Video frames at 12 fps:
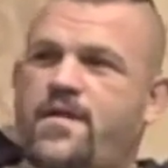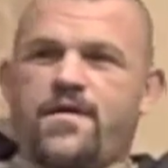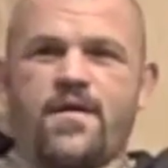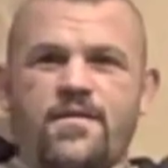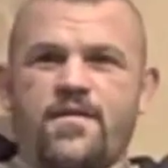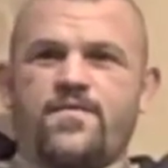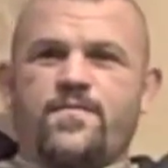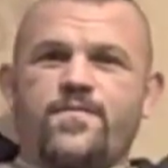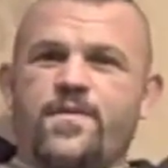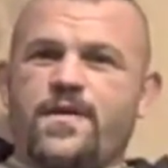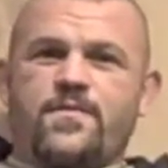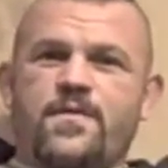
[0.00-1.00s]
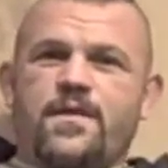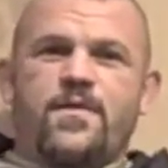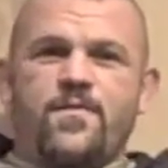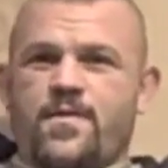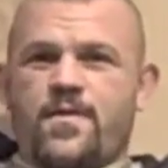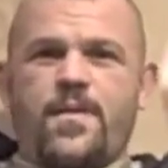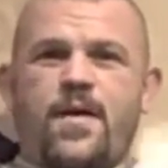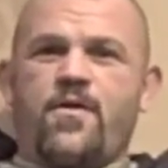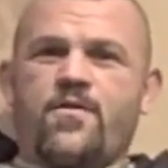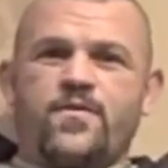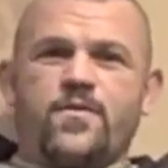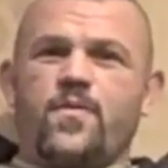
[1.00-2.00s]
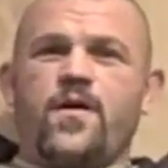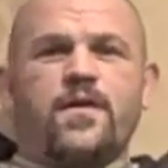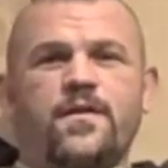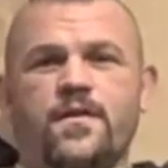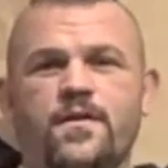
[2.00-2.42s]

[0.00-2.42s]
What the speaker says: I love them. They come however you want.